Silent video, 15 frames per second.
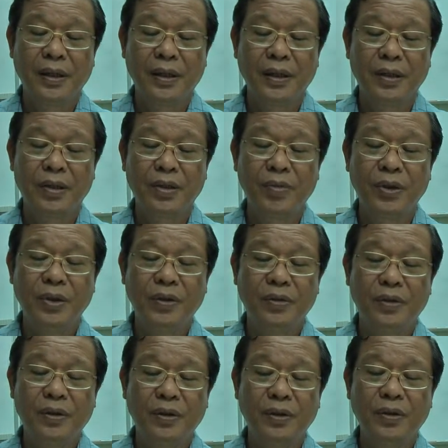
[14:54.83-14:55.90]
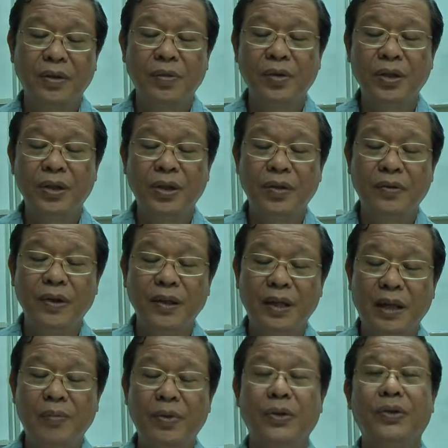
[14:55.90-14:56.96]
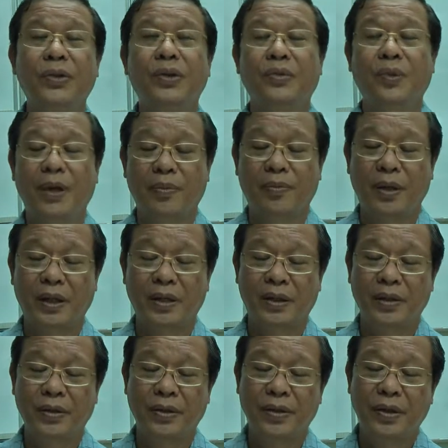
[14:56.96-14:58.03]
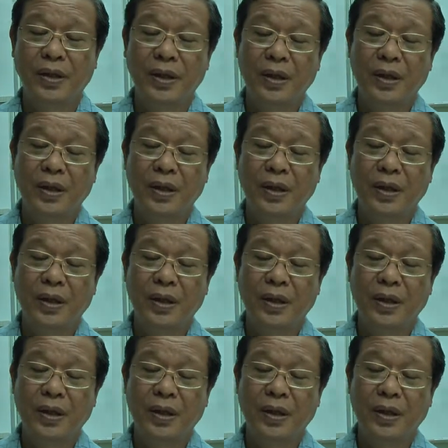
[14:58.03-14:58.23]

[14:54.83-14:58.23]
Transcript: The community of disciples is well practiced."